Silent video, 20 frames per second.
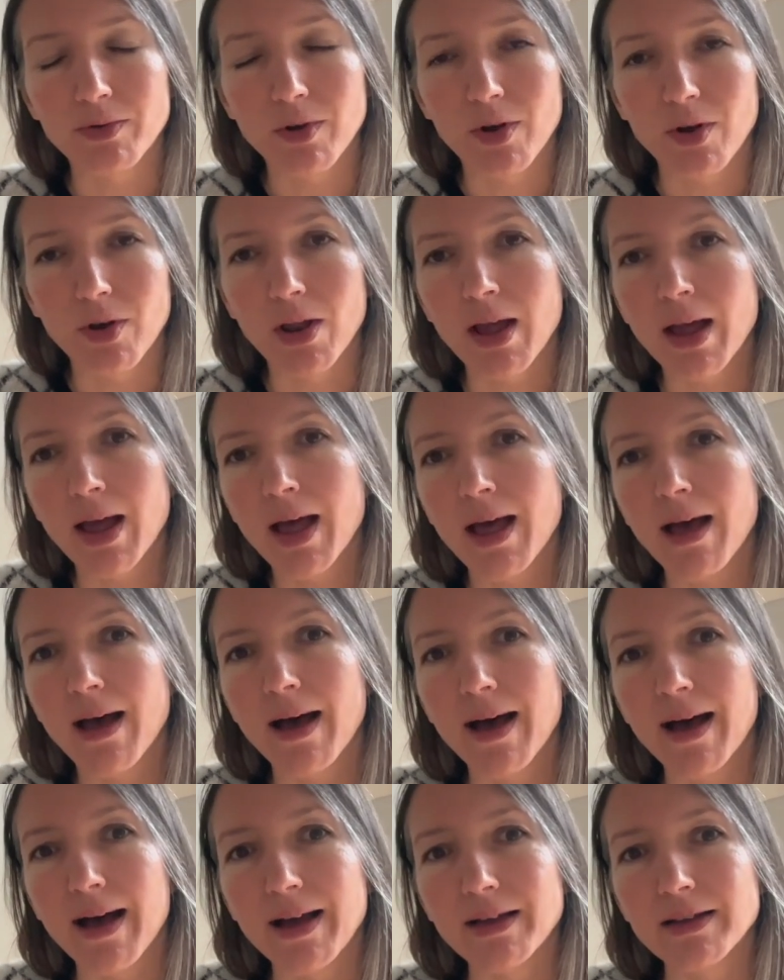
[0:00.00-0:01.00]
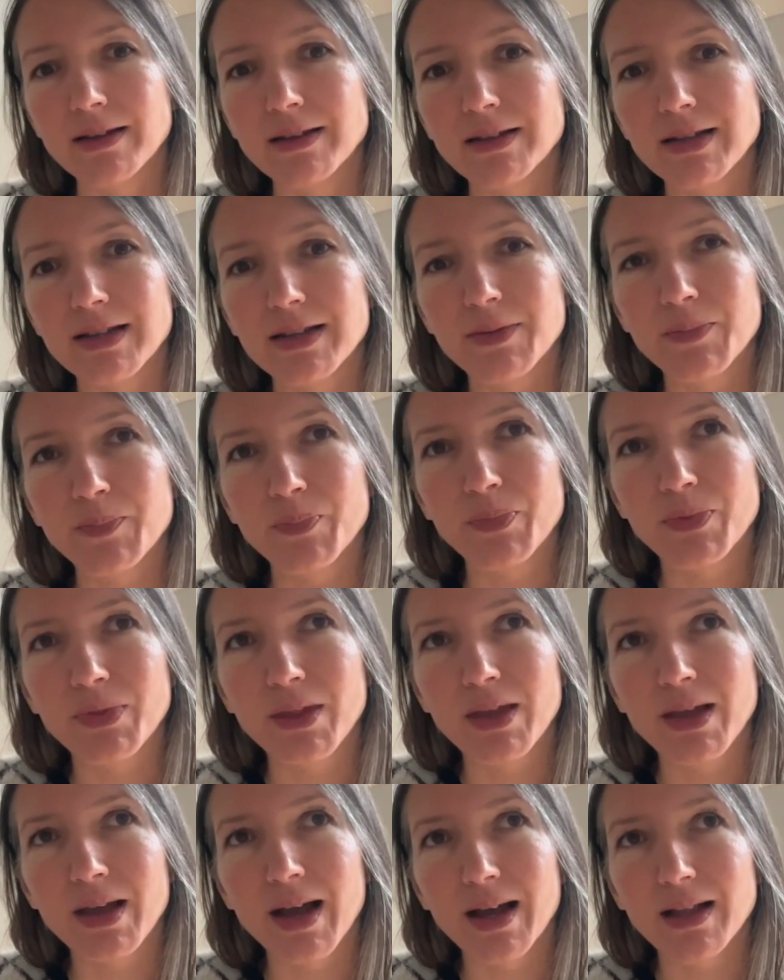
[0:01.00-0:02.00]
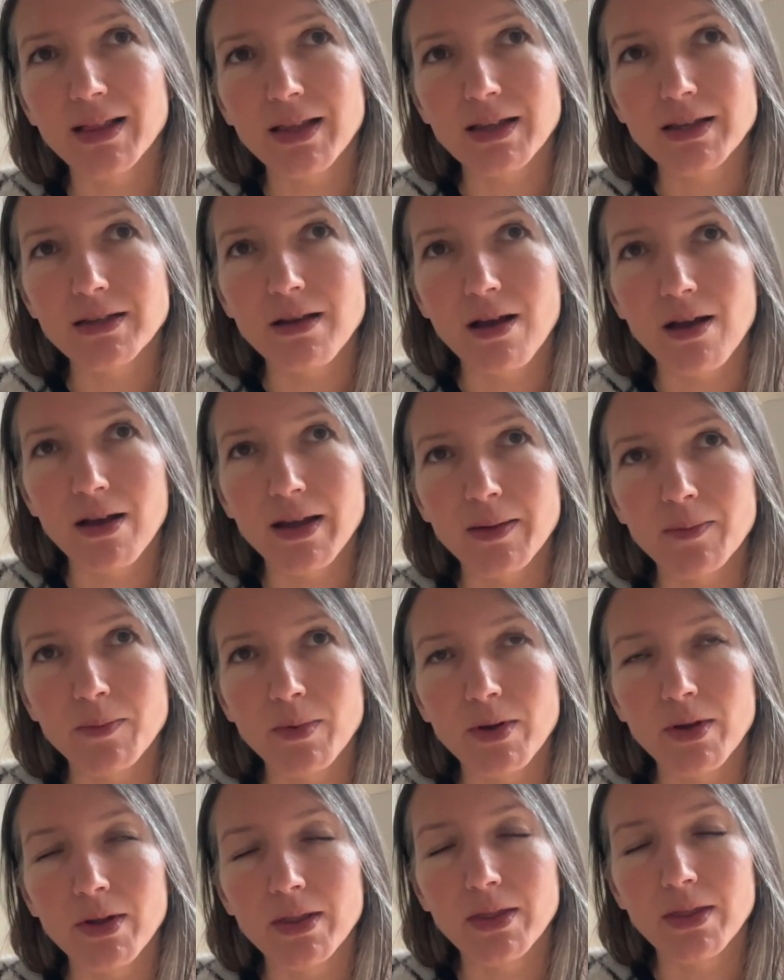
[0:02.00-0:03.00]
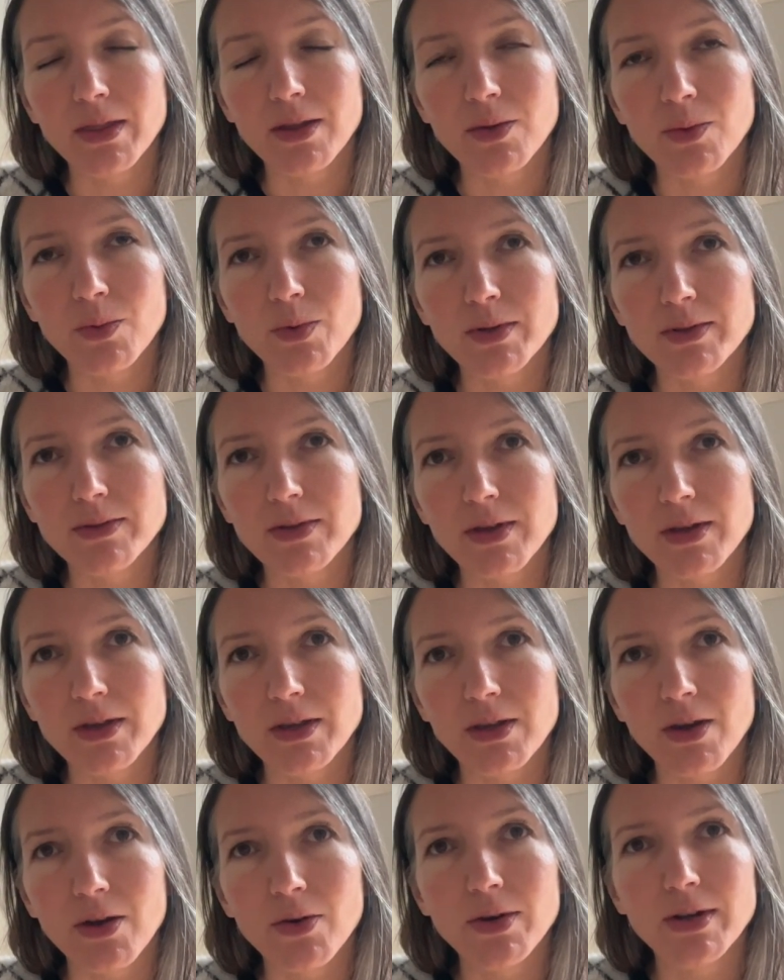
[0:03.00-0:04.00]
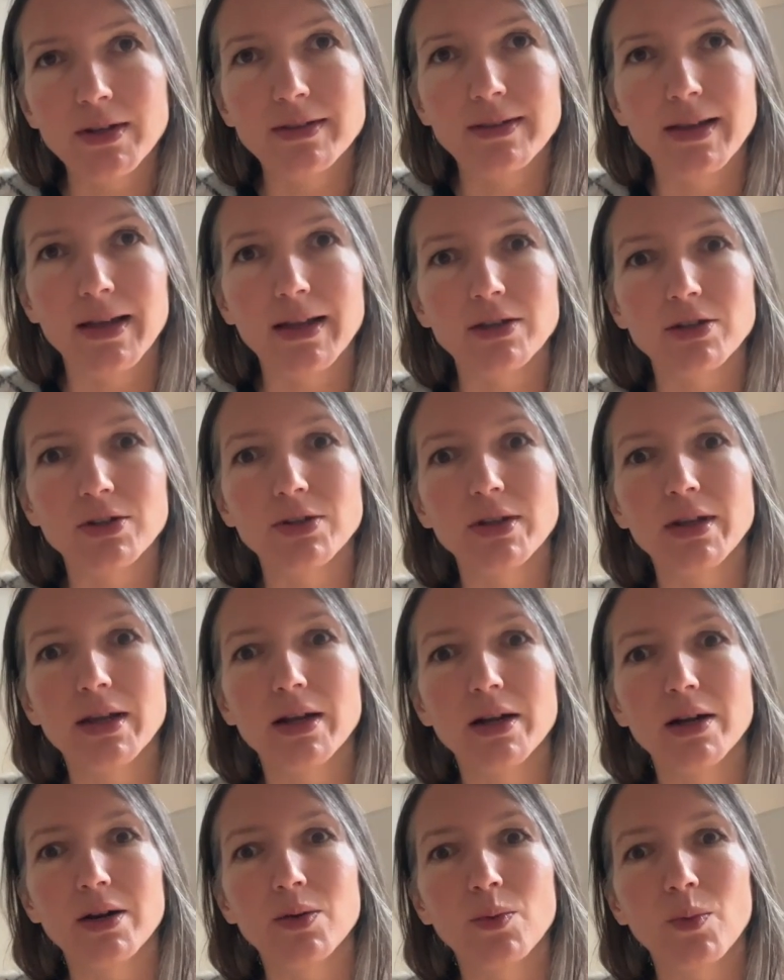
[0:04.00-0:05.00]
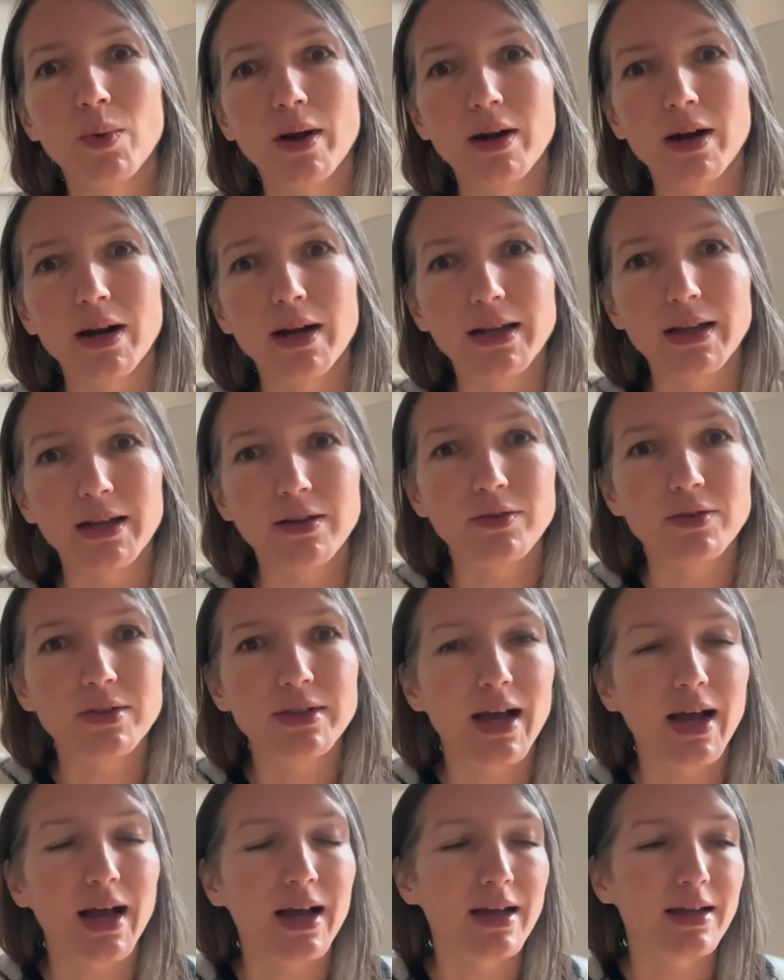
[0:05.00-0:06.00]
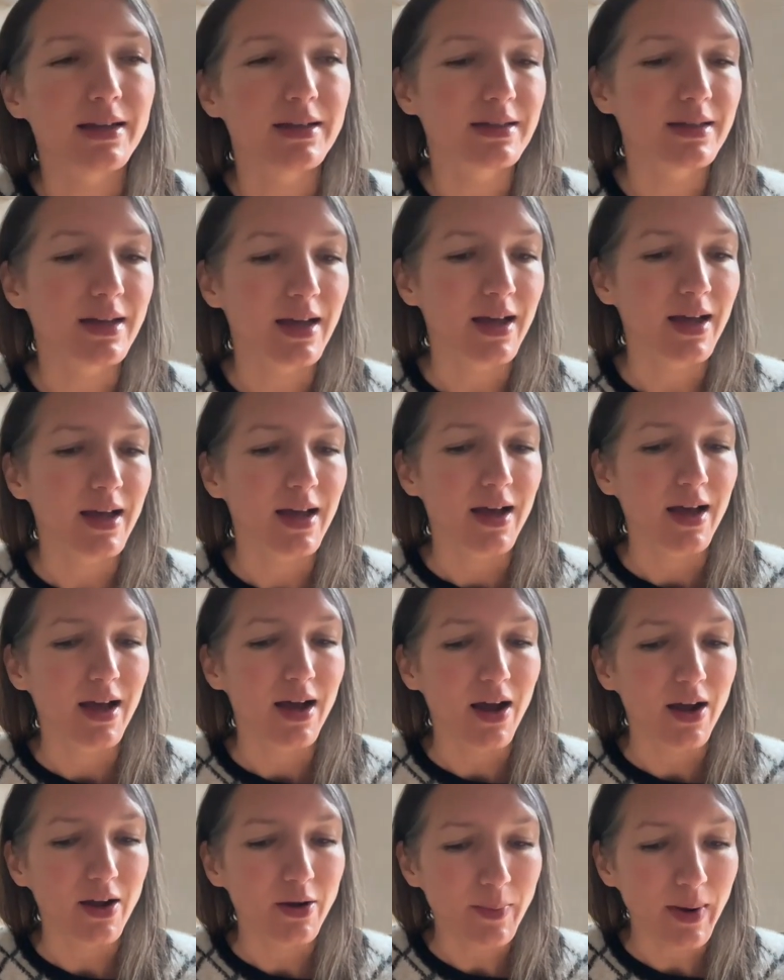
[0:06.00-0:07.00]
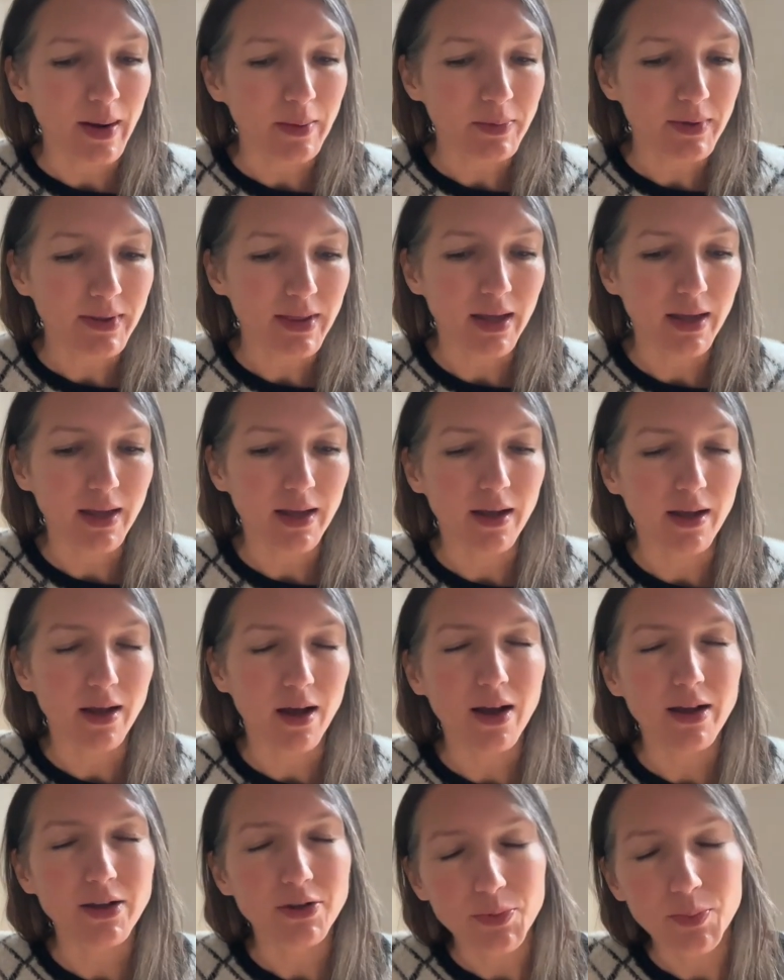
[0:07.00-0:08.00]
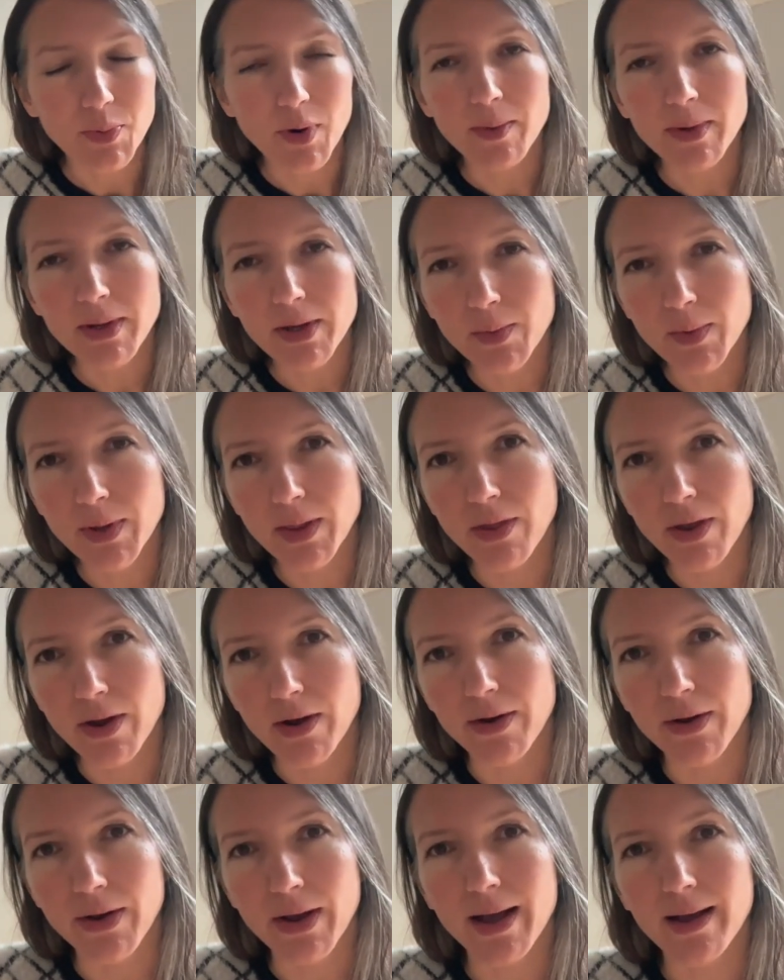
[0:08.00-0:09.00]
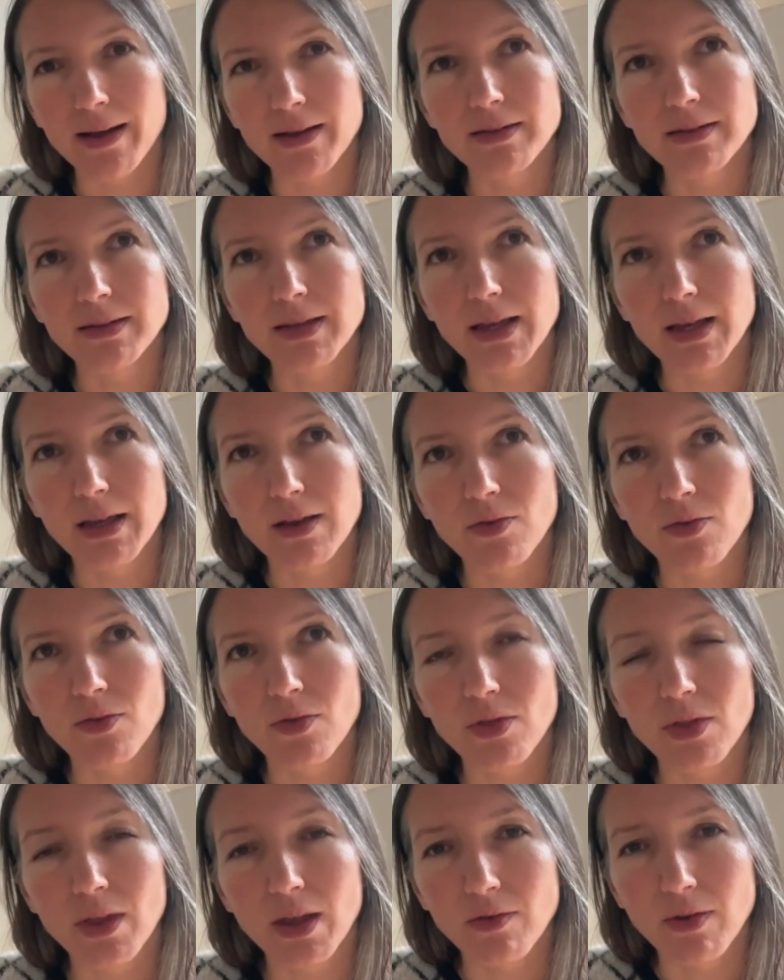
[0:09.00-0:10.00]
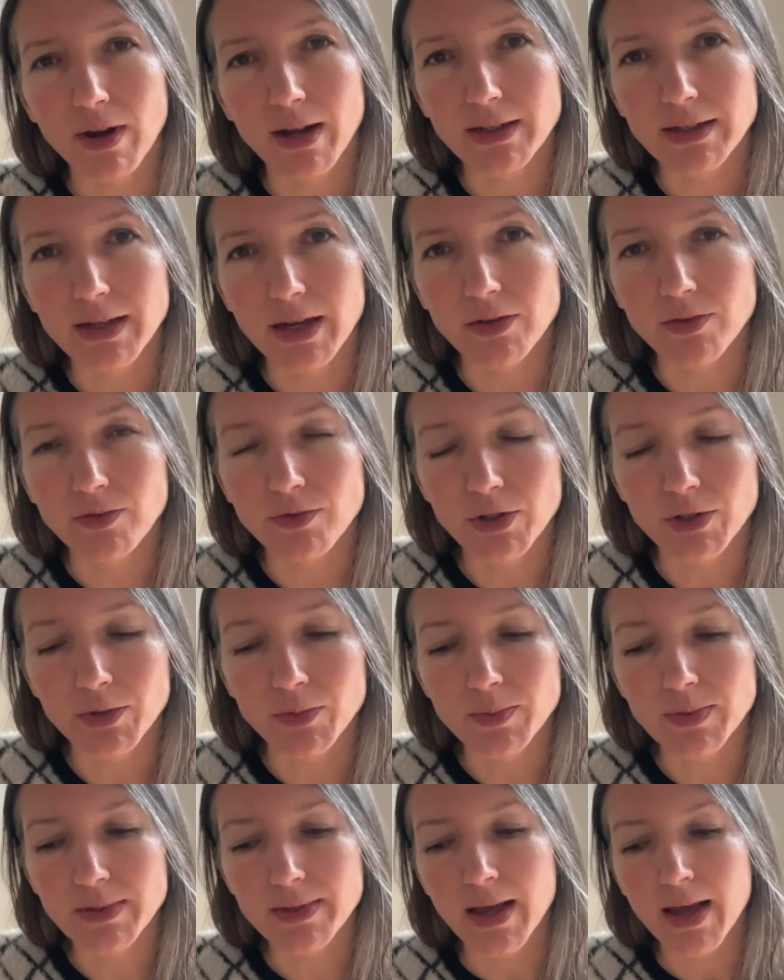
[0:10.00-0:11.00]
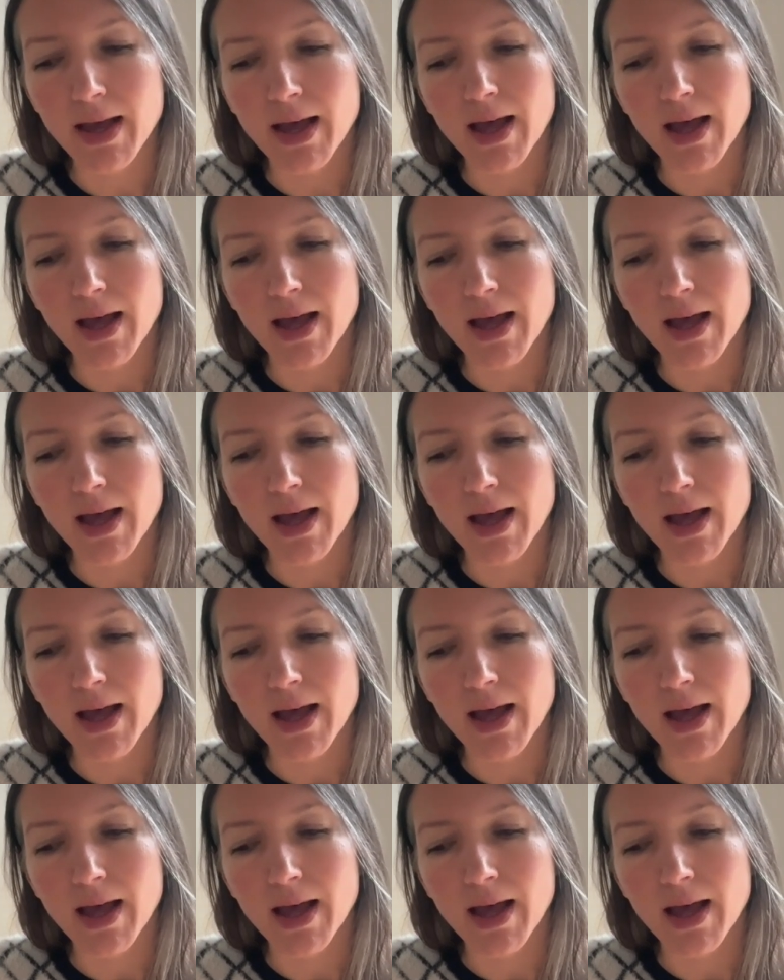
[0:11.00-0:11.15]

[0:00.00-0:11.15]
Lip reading: role. And at that time, there was a yoga center near where I lived. And I remember thinking, I should probably go in there and ask if they rent out rooms.